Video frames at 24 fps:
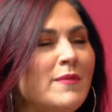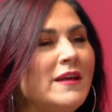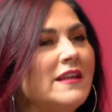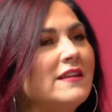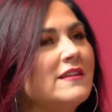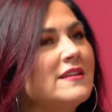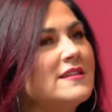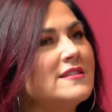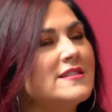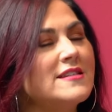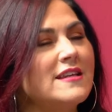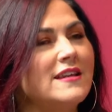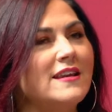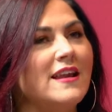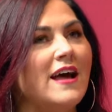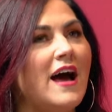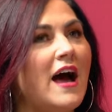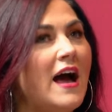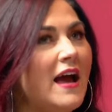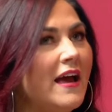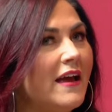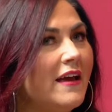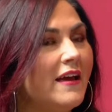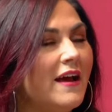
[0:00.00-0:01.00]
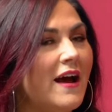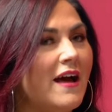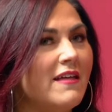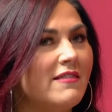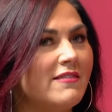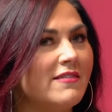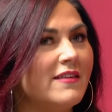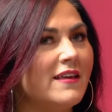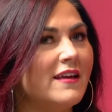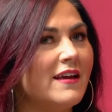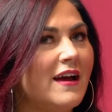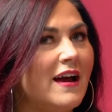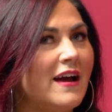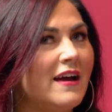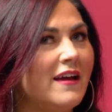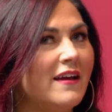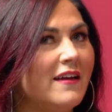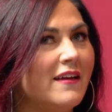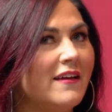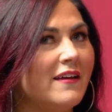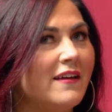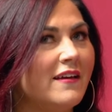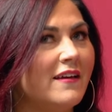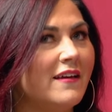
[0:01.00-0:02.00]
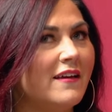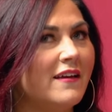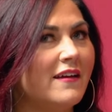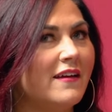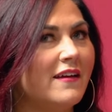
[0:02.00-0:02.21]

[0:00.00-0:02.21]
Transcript: mean, listen, I I think I